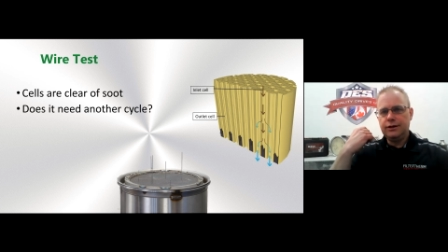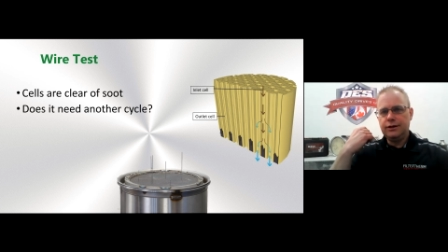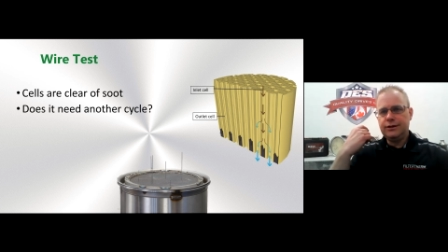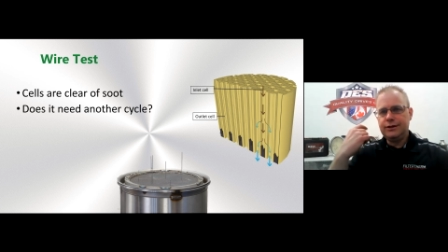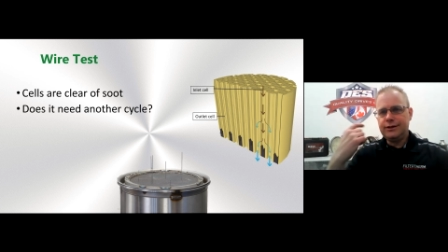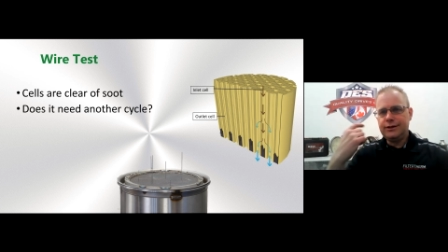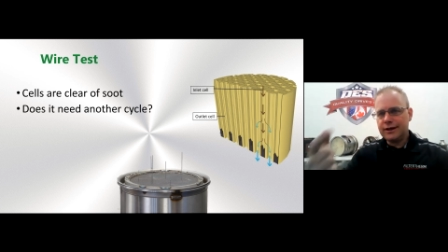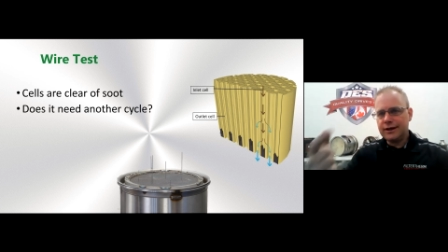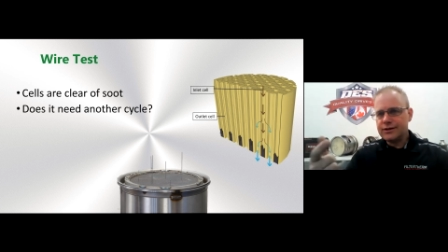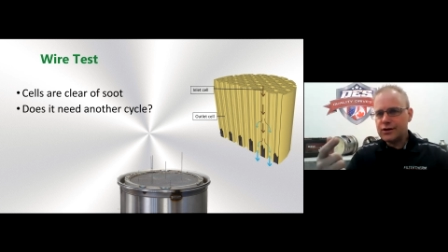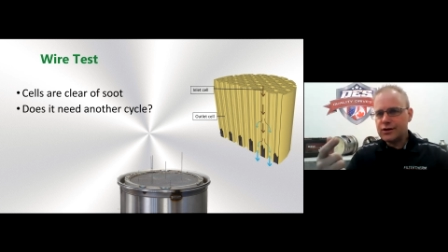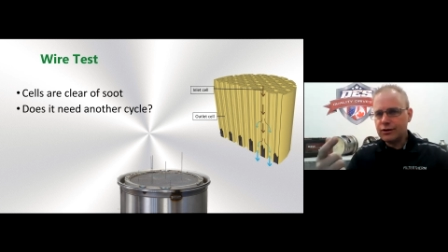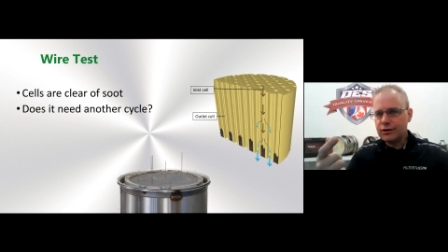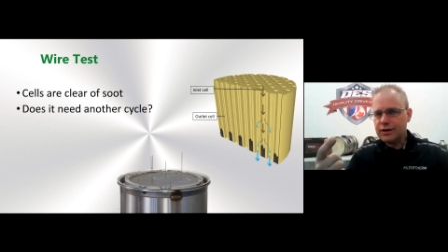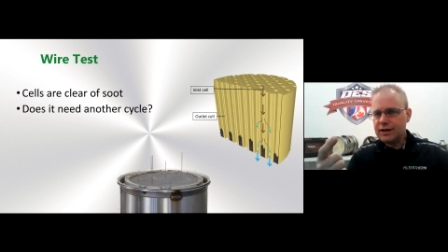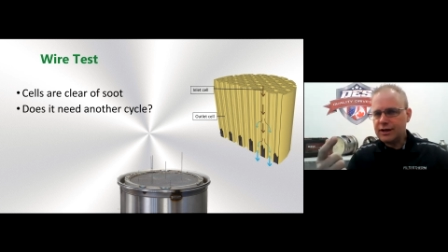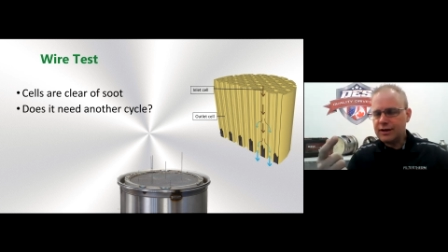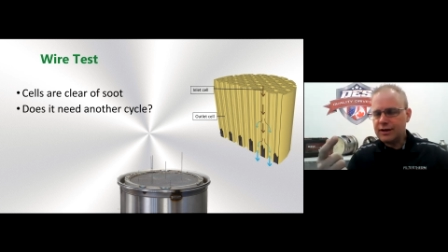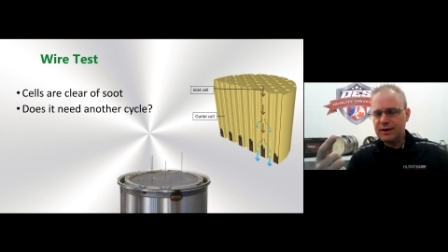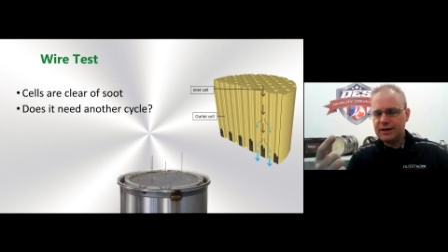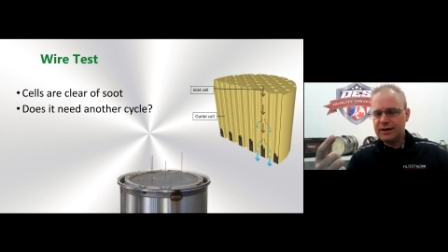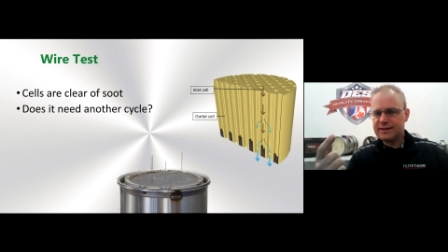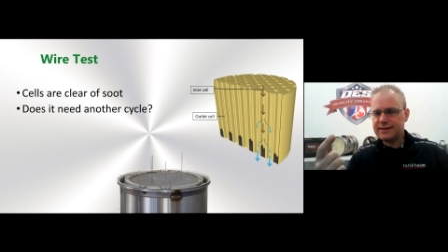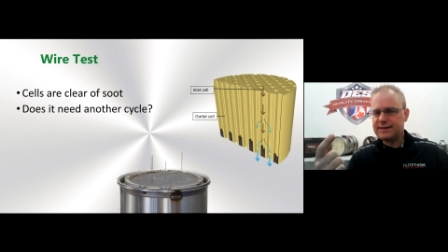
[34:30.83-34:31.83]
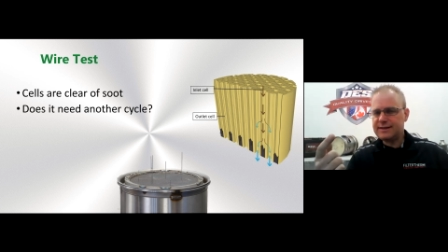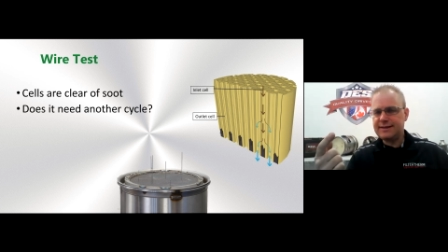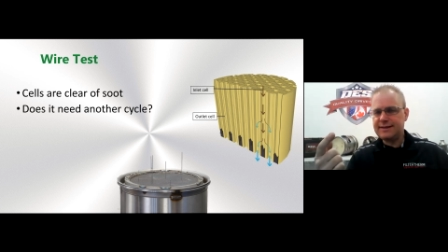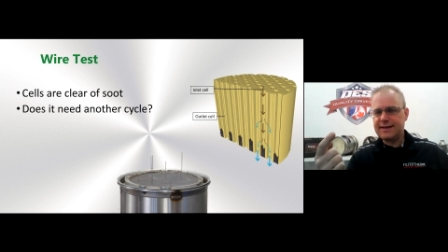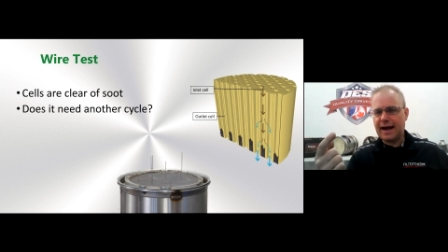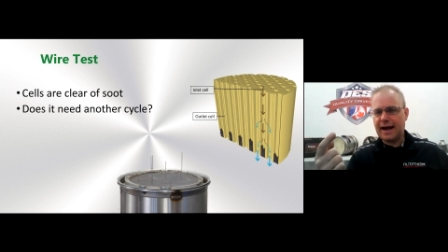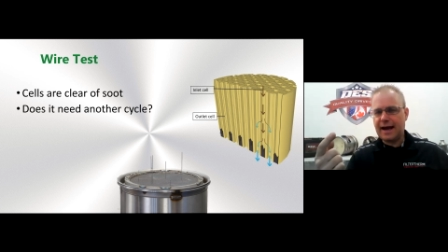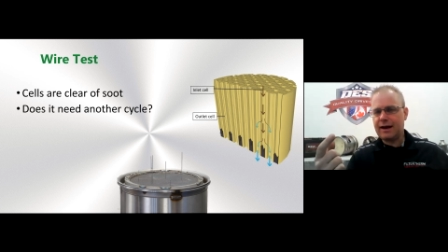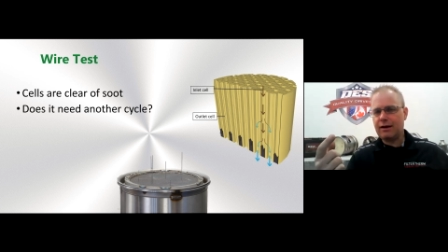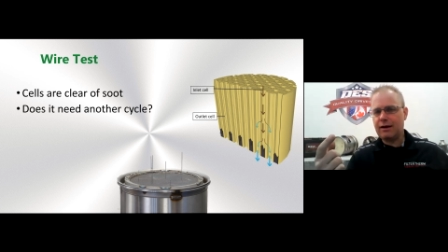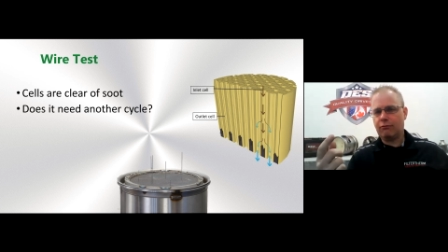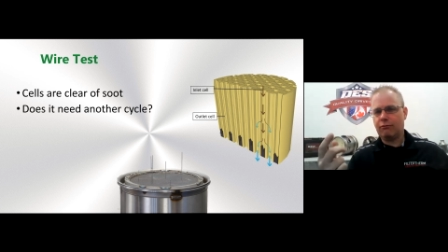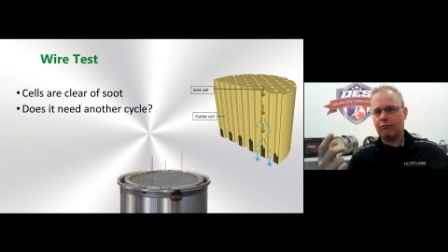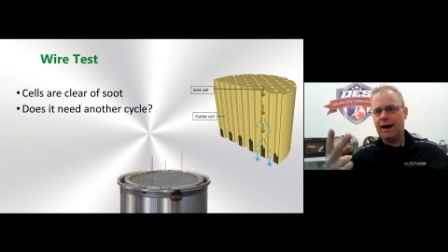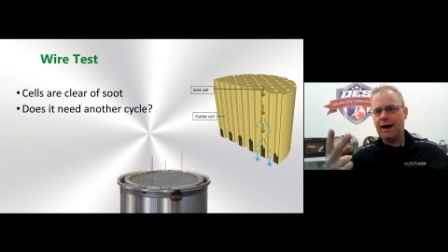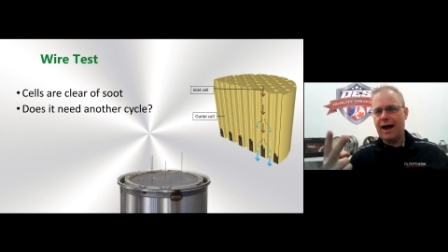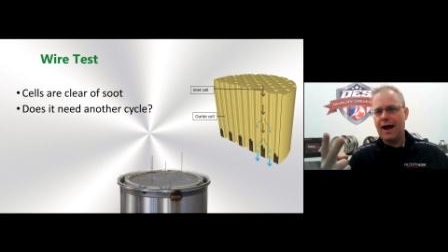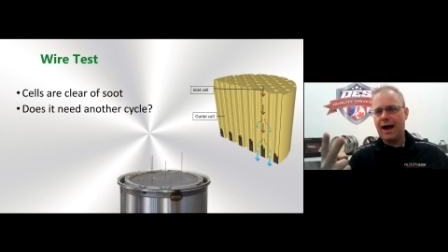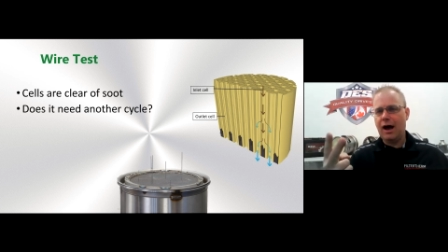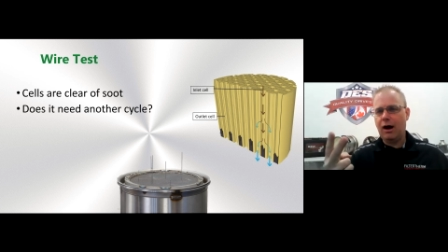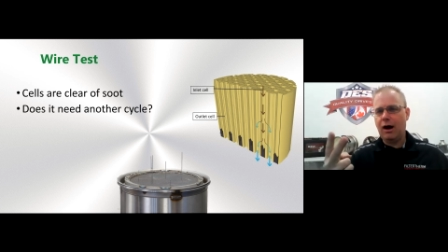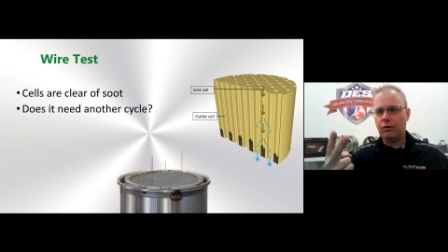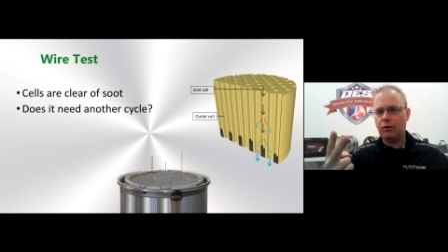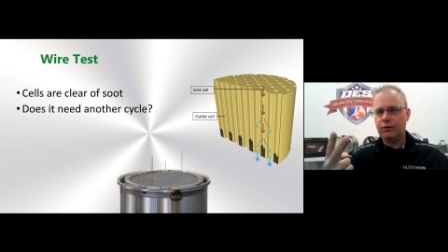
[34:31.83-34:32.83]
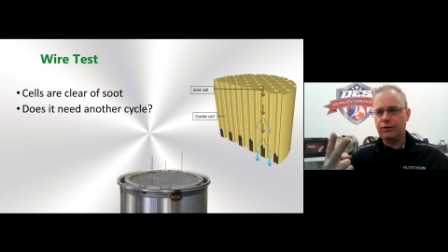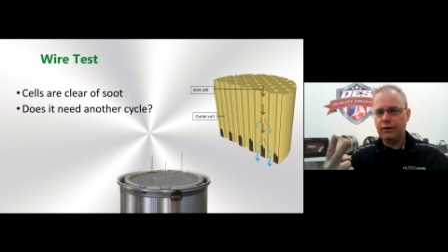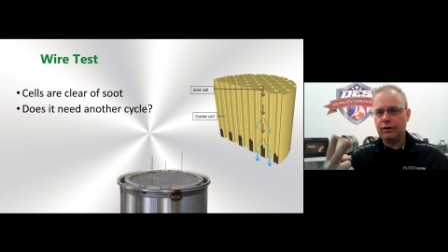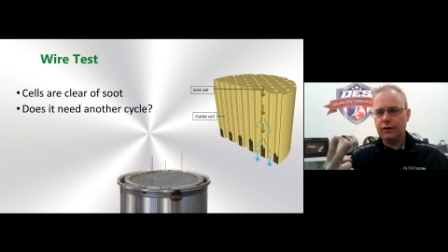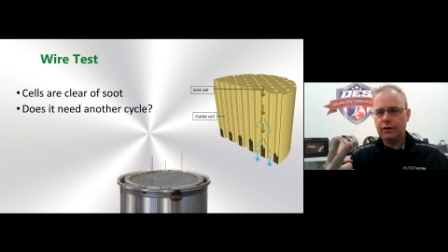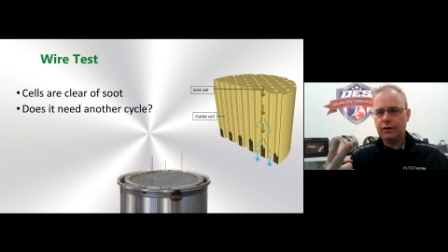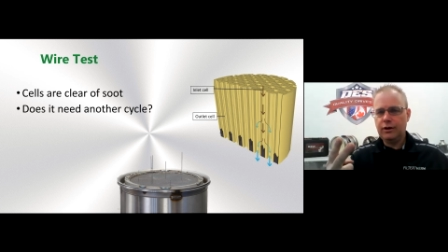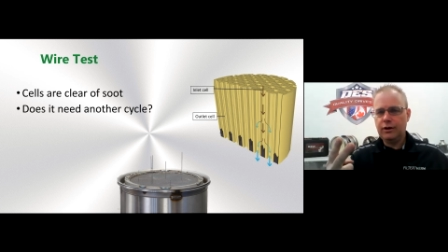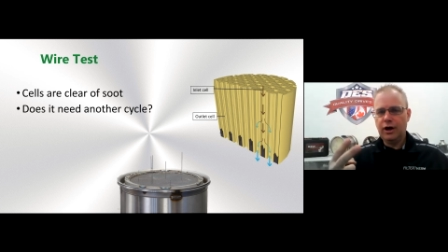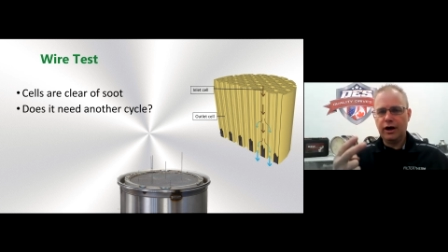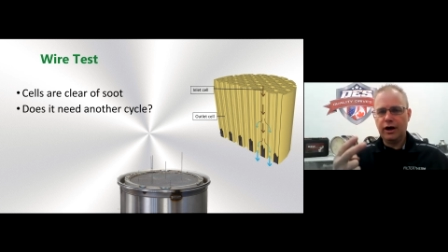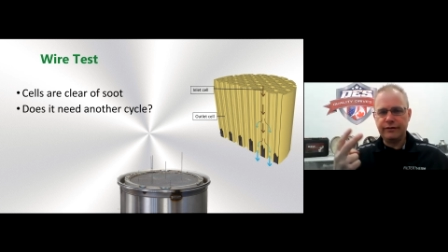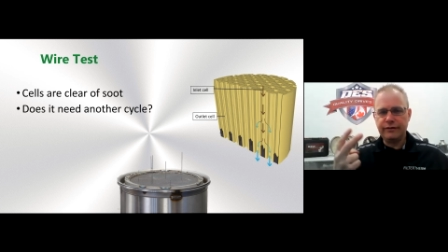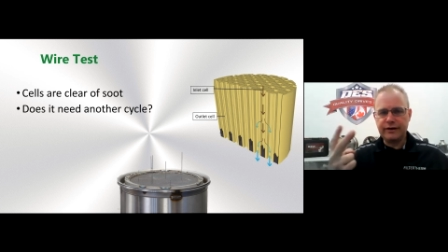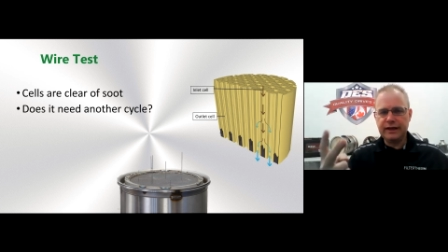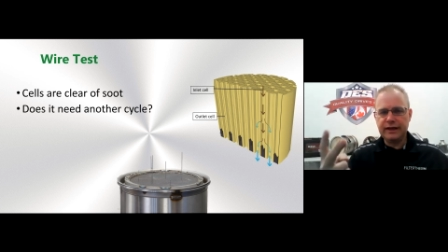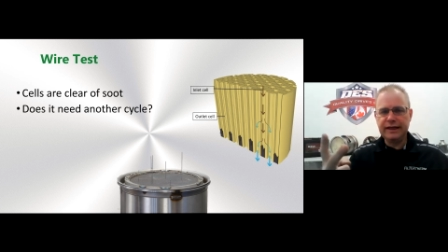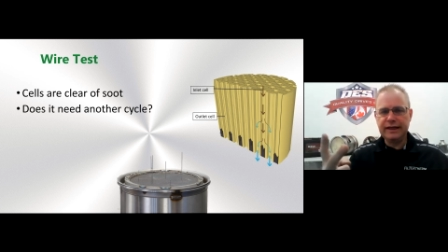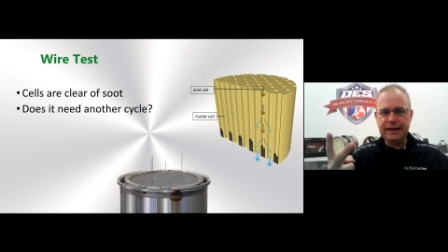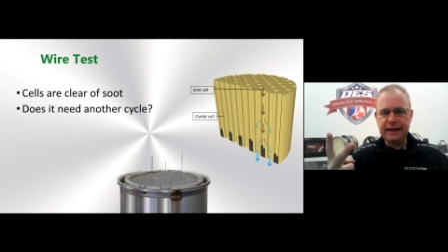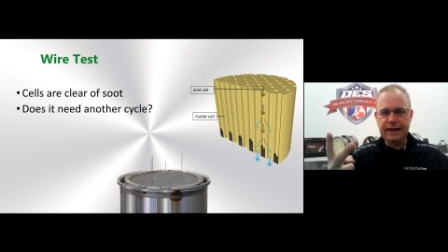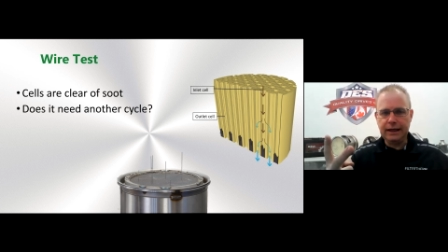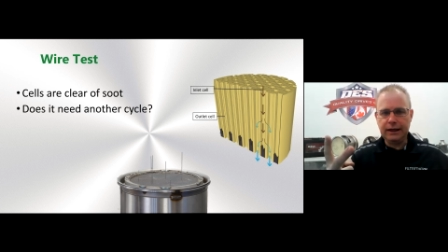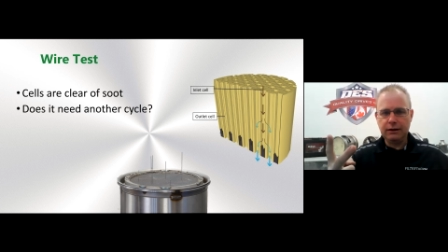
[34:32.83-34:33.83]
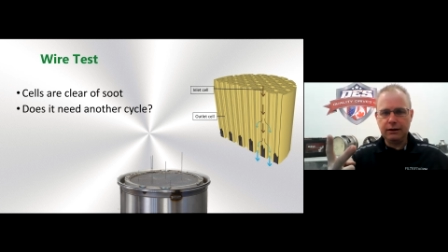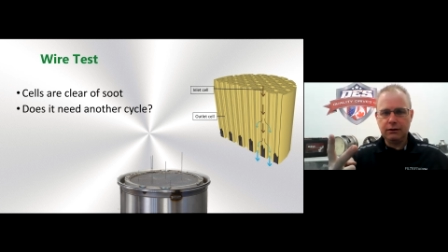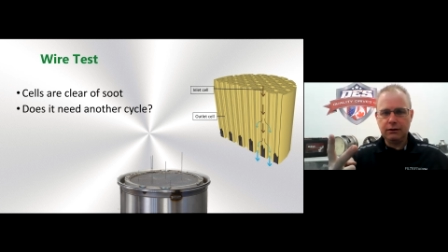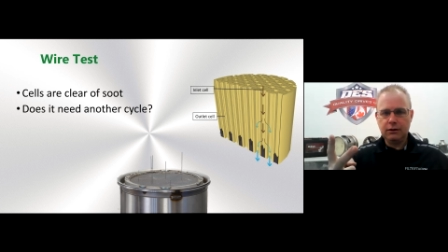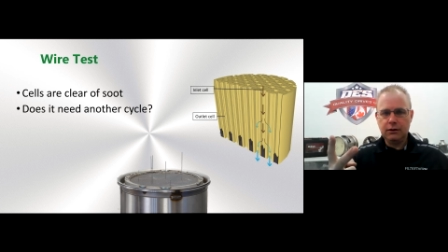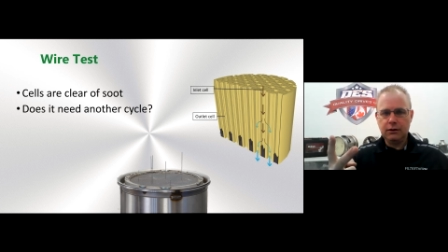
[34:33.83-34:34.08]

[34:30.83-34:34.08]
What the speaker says: does there need to be a second round of cleaning?